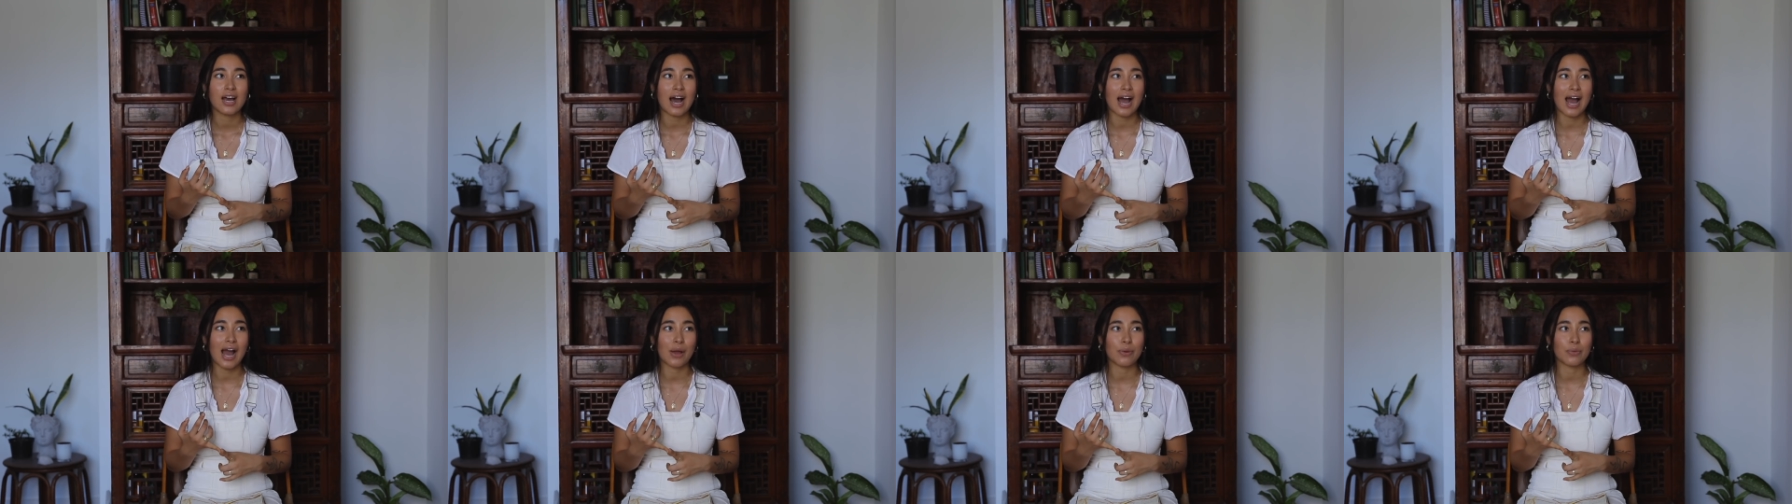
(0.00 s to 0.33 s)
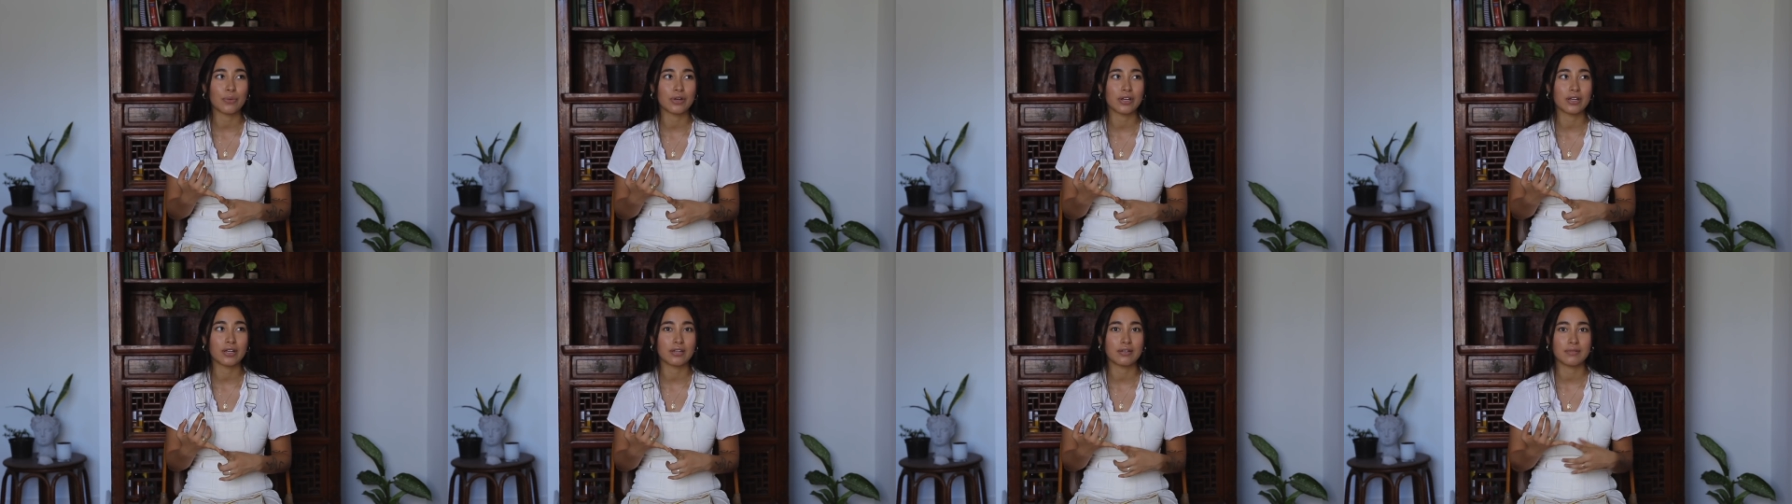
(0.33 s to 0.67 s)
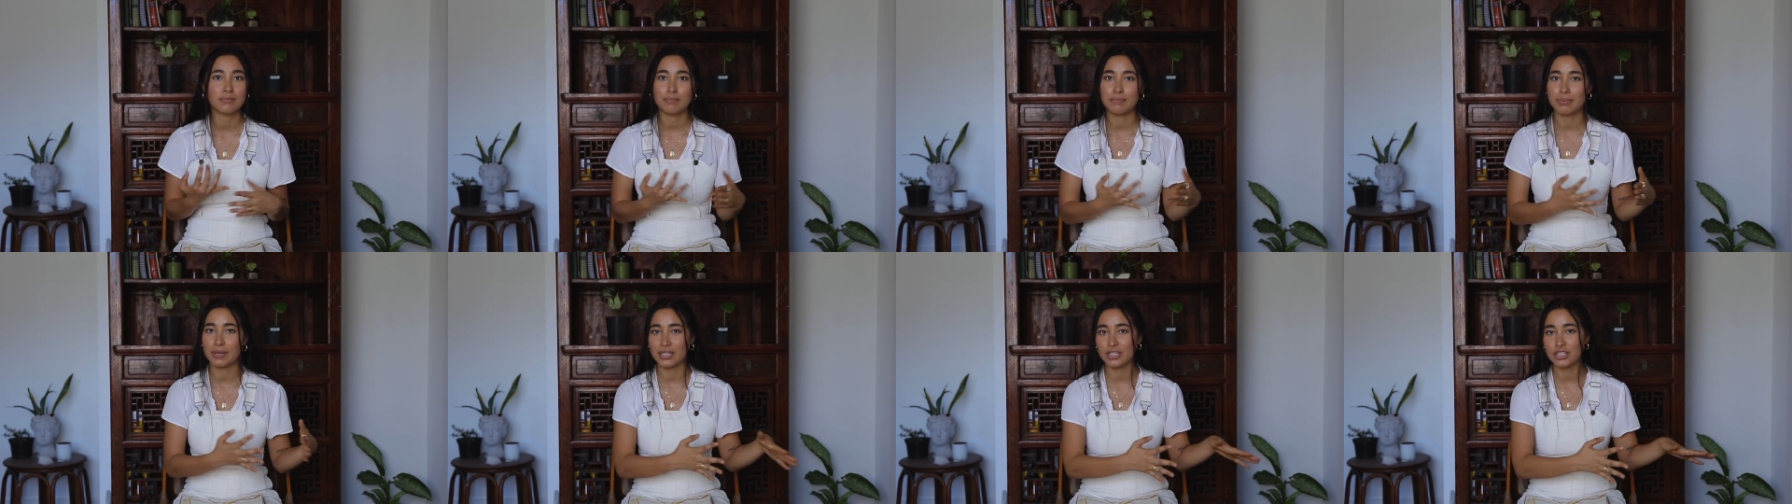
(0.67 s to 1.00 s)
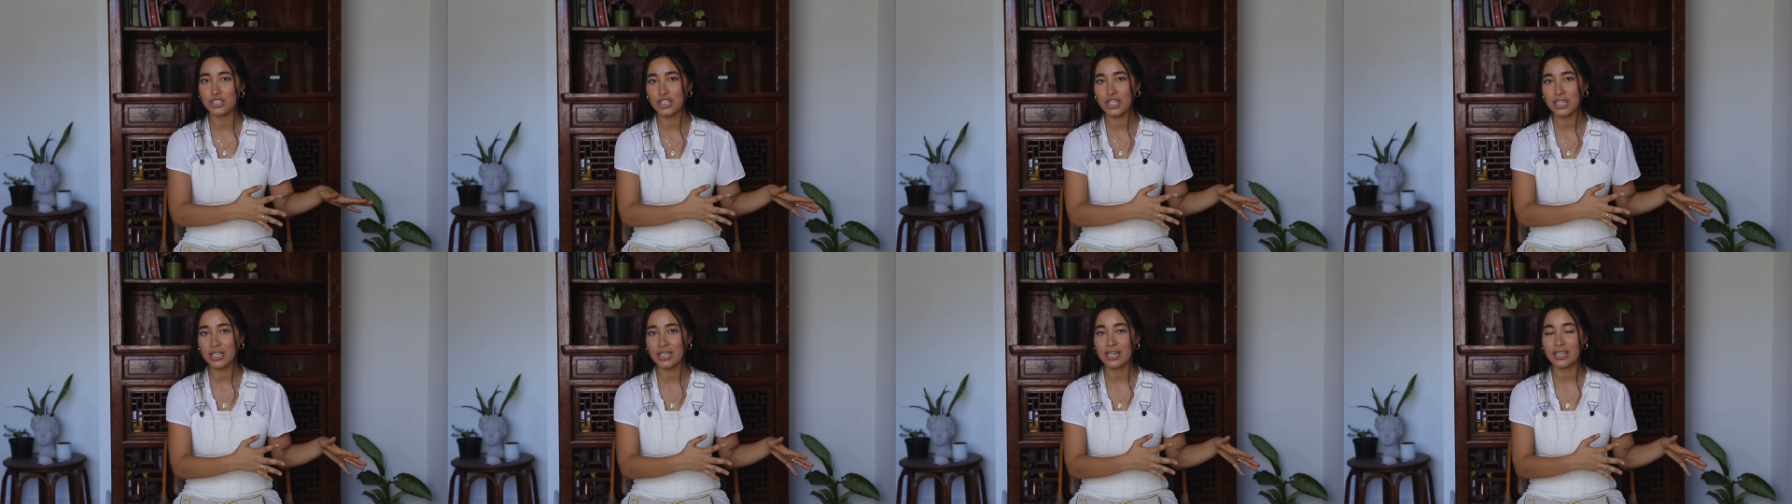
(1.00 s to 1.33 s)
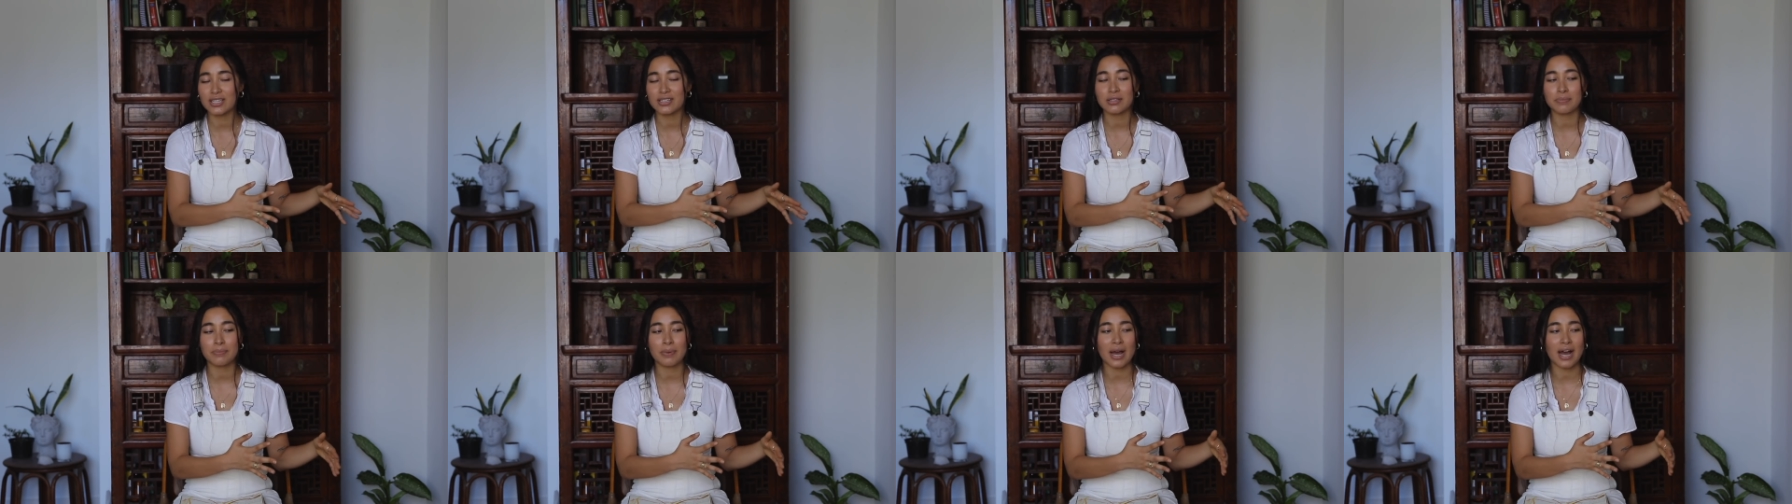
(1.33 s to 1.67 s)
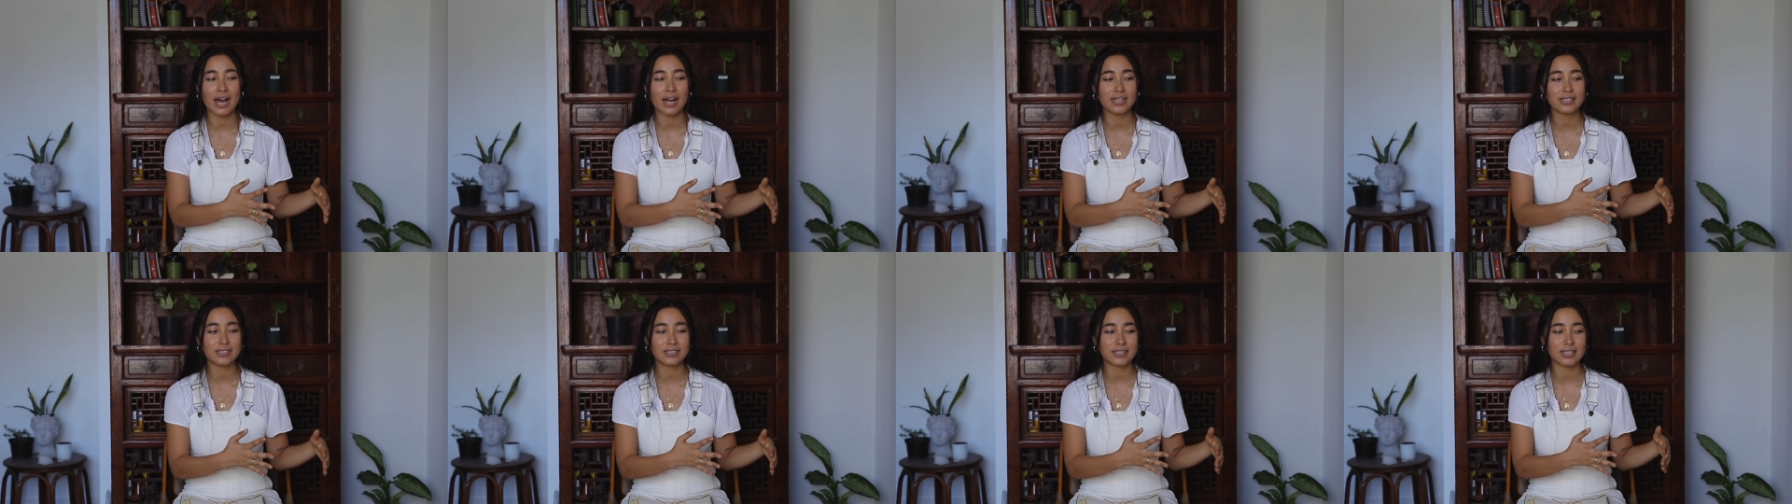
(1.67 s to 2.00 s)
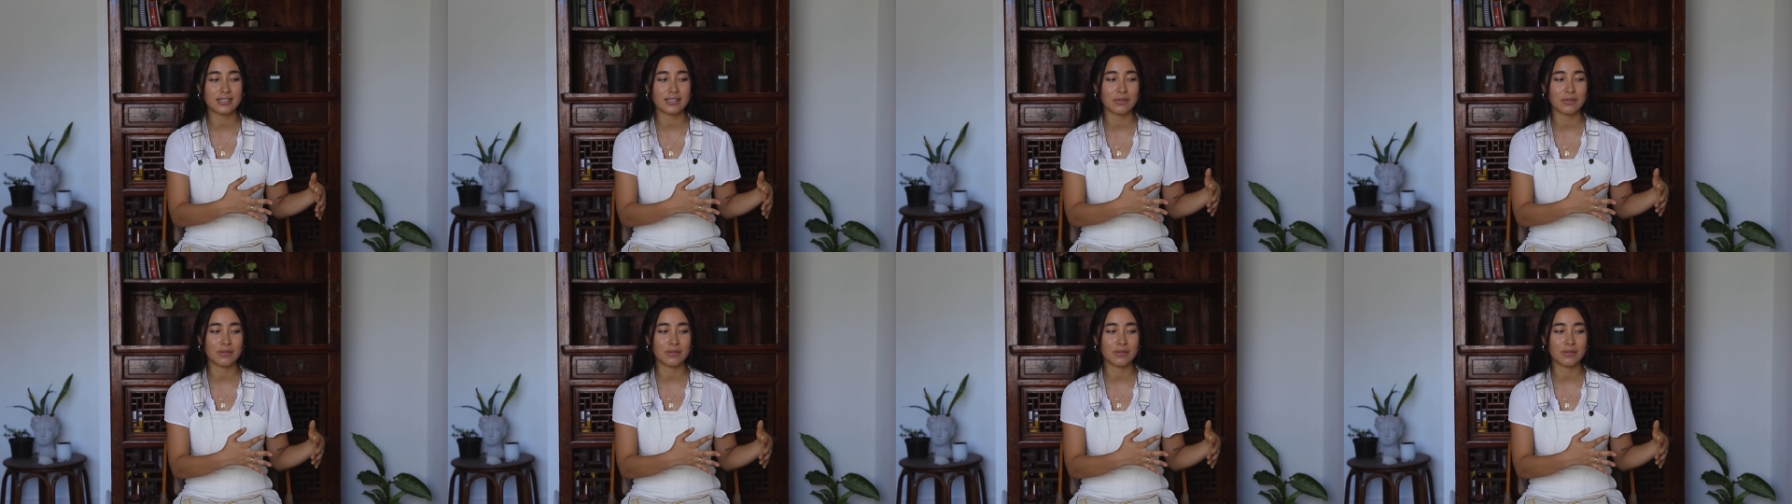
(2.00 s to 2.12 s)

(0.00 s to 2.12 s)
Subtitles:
I would binge eat in the past,